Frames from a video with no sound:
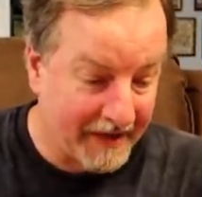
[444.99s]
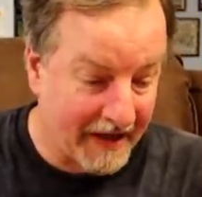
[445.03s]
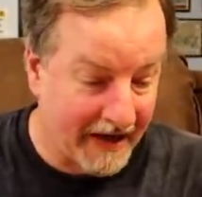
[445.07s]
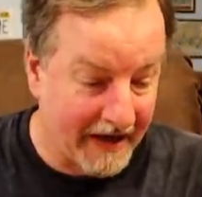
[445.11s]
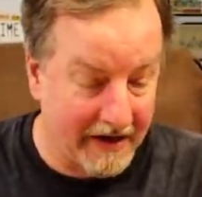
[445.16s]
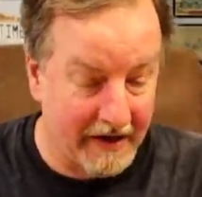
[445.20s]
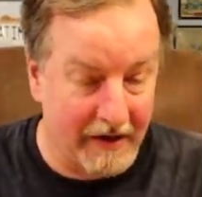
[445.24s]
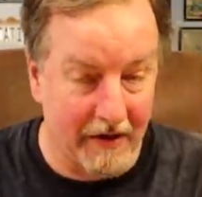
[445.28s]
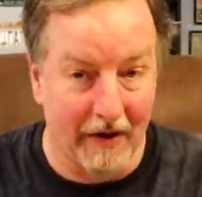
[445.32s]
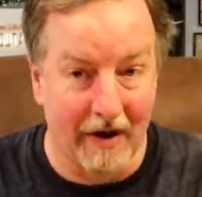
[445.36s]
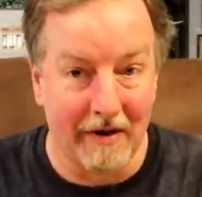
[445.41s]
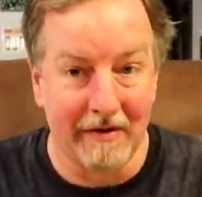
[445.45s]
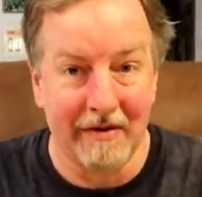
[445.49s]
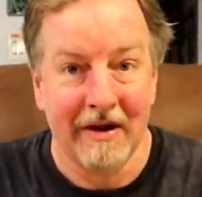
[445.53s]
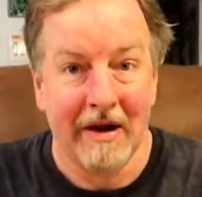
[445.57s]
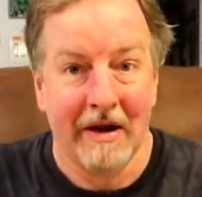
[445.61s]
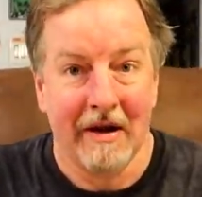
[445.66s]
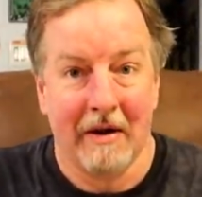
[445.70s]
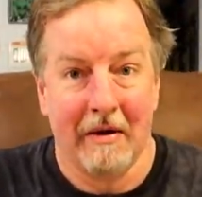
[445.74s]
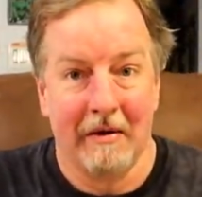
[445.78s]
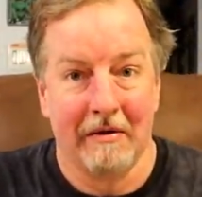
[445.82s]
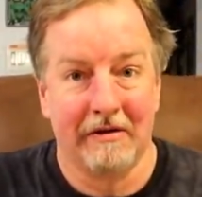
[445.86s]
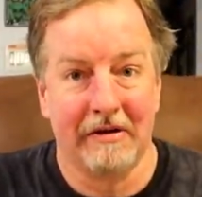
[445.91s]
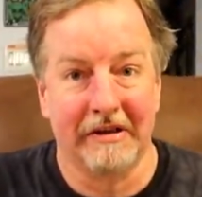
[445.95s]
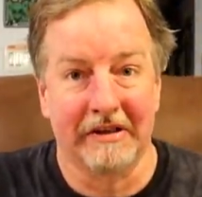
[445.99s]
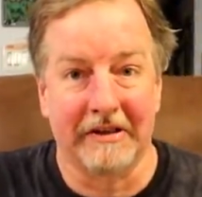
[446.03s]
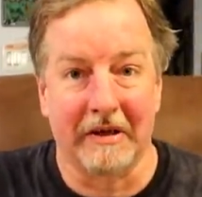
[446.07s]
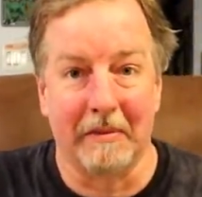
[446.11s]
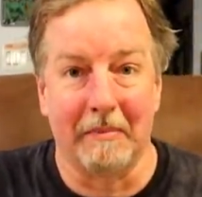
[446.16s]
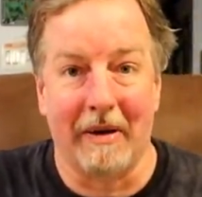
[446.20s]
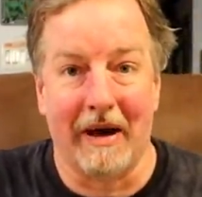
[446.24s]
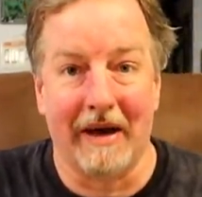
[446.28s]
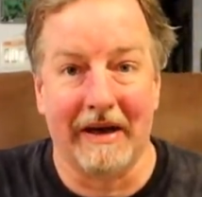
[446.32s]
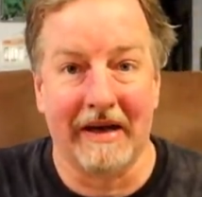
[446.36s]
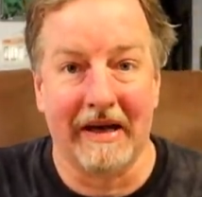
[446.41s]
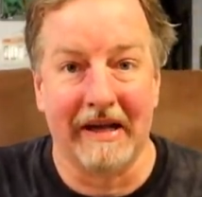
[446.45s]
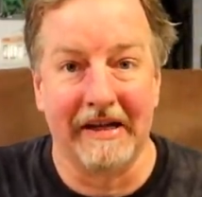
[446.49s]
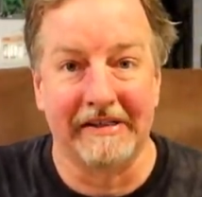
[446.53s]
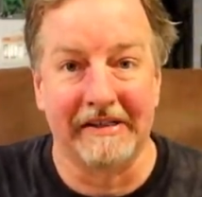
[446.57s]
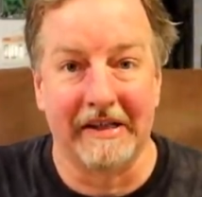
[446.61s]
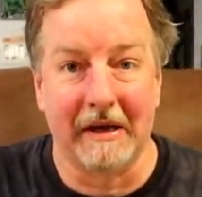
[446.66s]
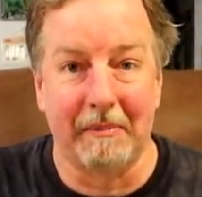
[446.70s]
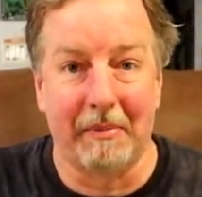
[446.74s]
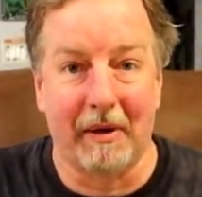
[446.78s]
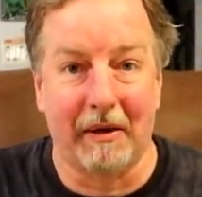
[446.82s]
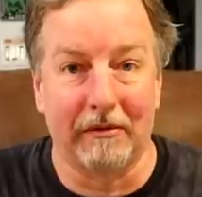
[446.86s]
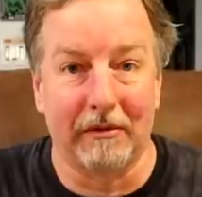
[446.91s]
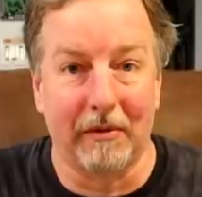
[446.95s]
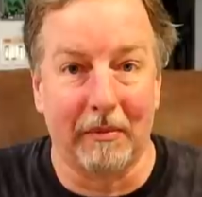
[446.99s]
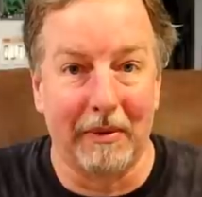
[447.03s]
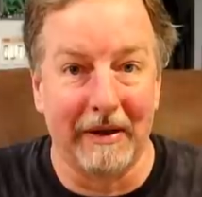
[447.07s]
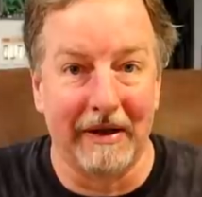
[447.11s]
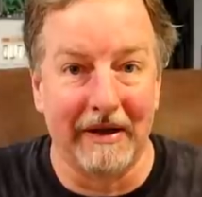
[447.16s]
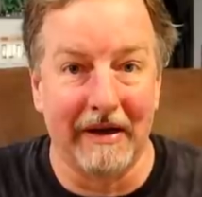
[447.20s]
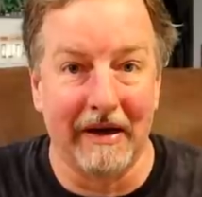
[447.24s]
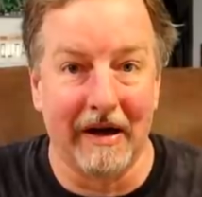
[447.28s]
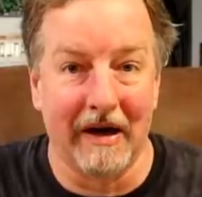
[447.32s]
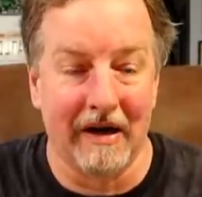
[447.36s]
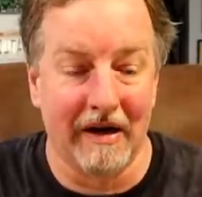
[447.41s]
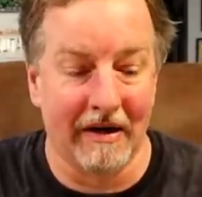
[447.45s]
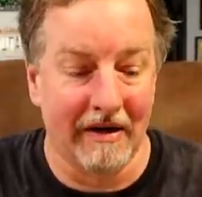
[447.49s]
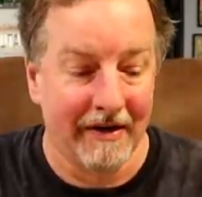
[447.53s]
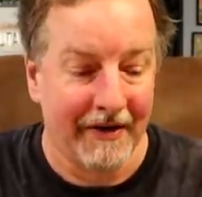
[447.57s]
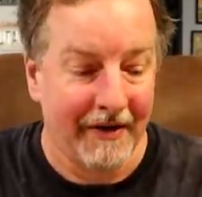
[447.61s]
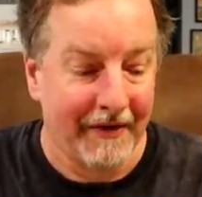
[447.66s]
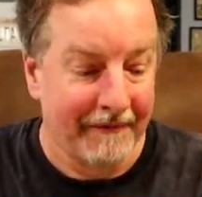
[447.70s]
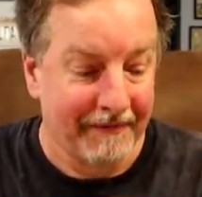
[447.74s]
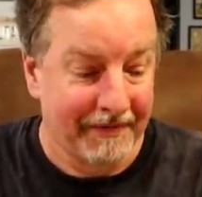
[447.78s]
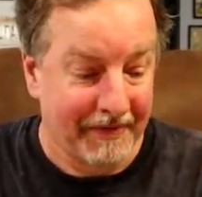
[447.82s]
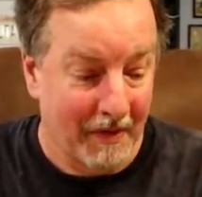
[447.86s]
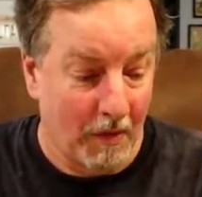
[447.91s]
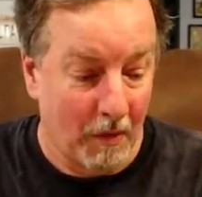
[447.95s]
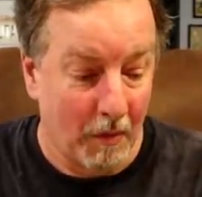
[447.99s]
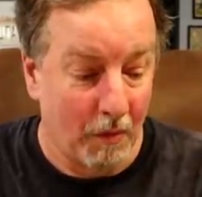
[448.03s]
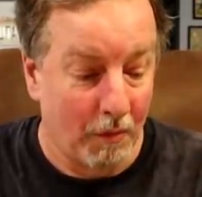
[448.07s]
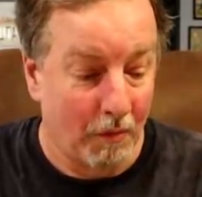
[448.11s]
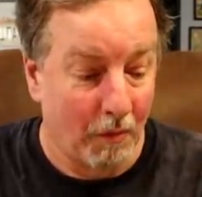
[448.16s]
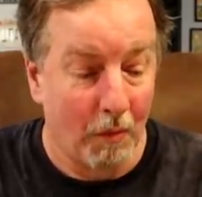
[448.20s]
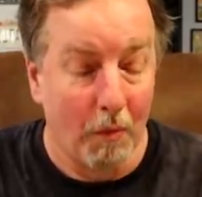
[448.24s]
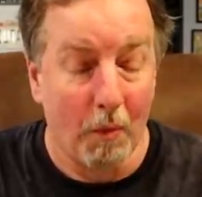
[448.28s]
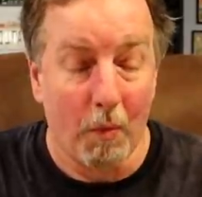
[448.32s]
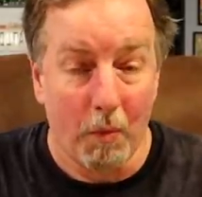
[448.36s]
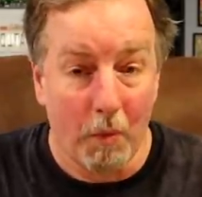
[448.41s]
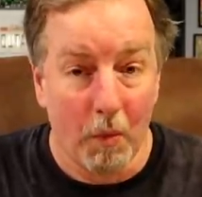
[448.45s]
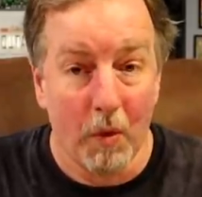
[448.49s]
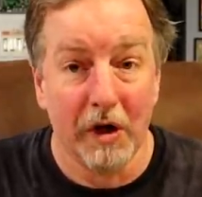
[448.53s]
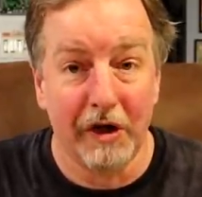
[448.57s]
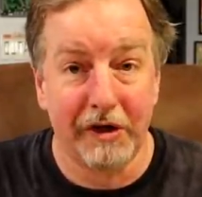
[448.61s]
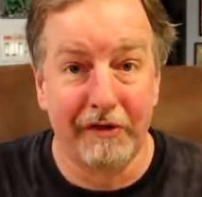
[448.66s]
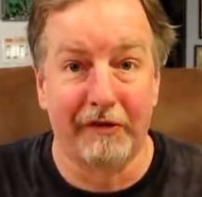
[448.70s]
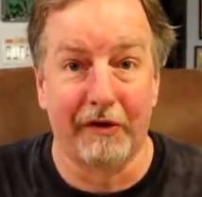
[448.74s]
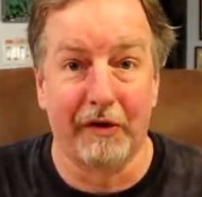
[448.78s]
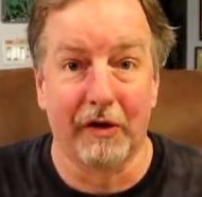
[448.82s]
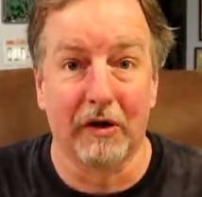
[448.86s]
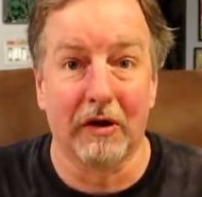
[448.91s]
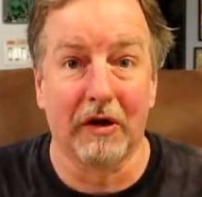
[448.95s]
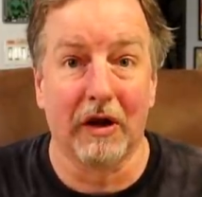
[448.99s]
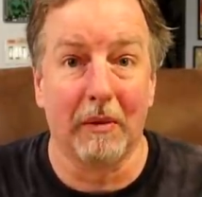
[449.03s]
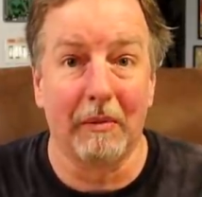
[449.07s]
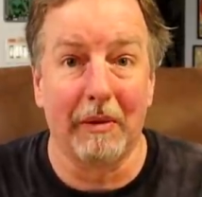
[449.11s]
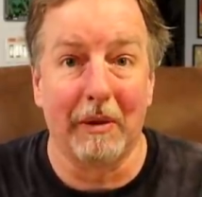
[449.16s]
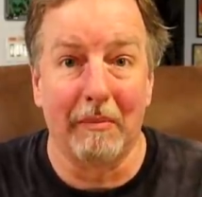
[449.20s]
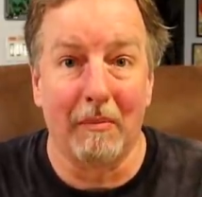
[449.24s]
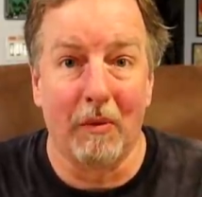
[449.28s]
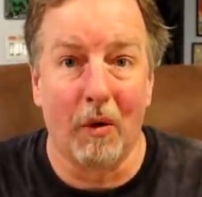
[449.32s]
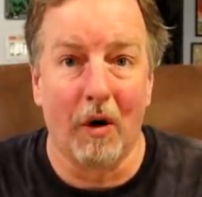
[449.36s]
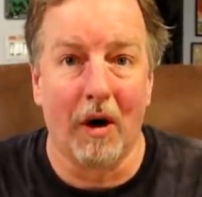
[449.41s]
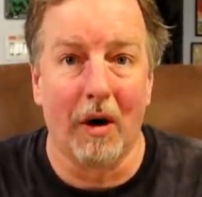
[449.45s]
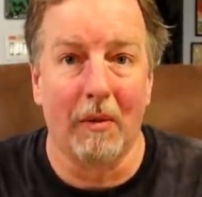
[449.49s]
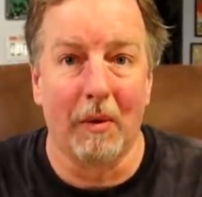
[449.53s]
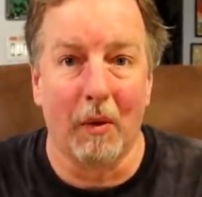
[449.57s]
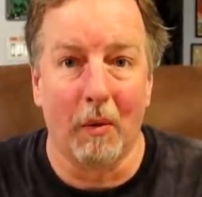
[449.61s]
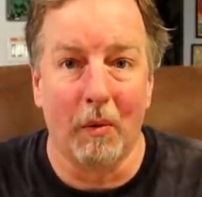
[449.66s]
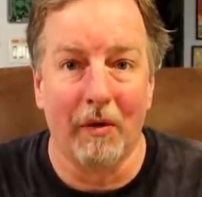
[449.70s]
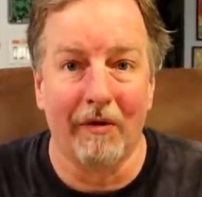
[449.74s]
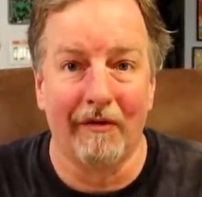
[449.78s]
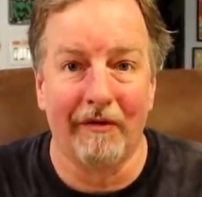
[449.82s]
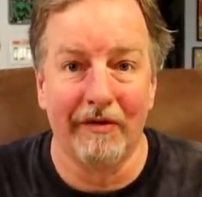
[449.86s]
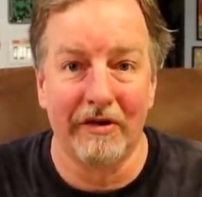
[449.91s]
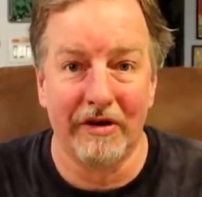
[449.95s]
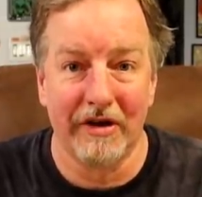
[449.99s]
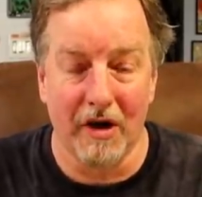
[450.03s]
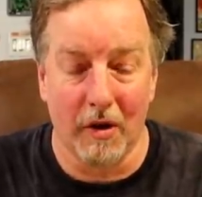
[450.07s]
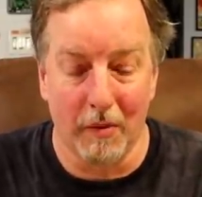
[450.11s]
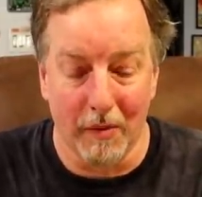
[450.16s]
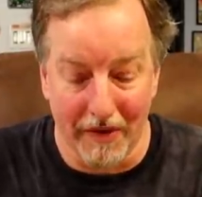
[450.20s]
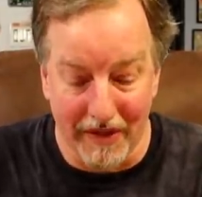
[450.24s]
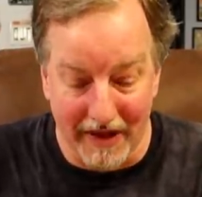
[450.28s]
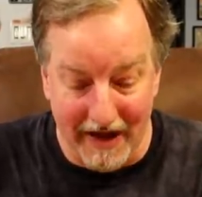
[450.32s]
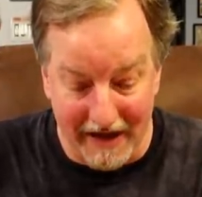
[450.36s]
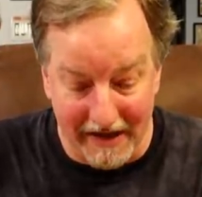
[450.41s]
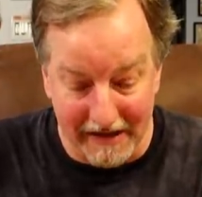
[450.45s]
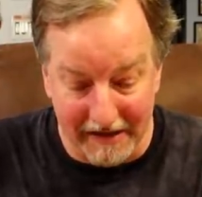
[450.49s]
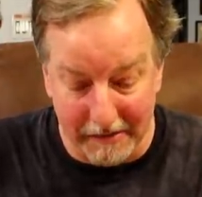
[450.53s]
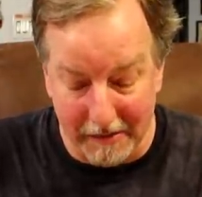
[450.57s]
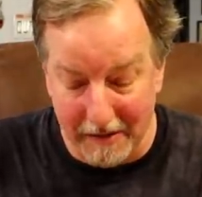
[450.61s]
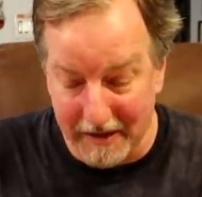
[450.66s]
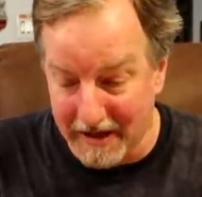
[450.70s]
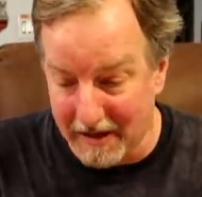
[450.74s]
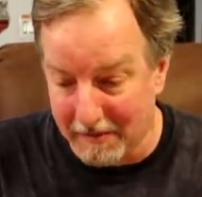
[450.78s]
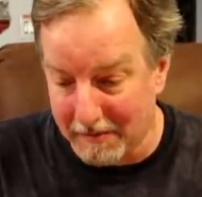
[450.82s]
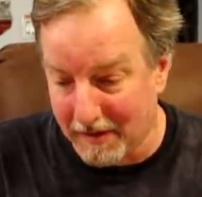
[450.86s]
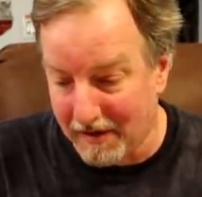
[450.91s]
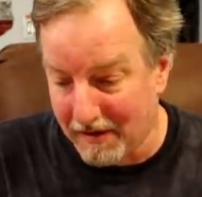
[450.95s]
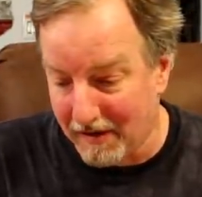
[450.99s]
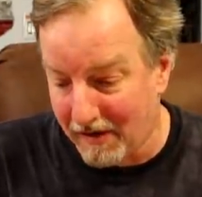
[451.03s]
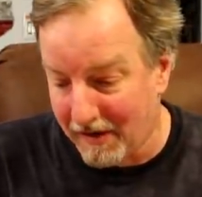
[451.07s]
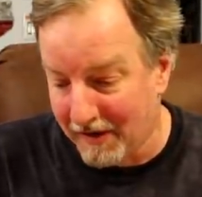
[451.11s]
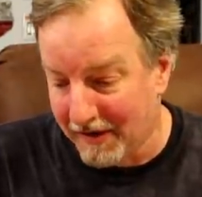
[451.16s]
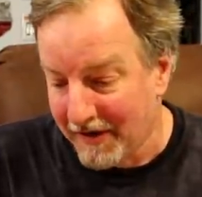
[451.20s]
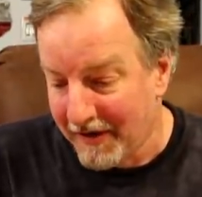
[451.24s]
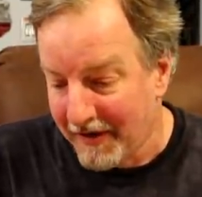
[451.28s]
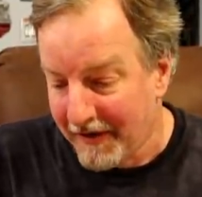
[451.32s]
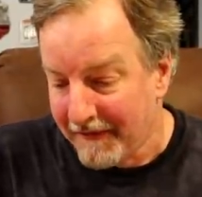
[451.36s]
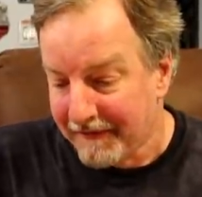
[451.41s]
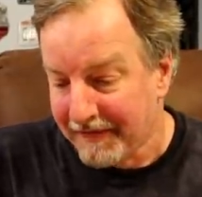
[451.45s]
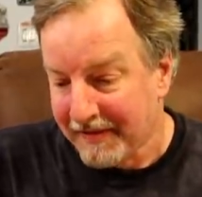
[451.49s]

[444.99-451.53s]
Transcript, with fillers: I don't know. I, just in my case, I would probably uh, wish for a little bit more, but we'll deal with that as we come along.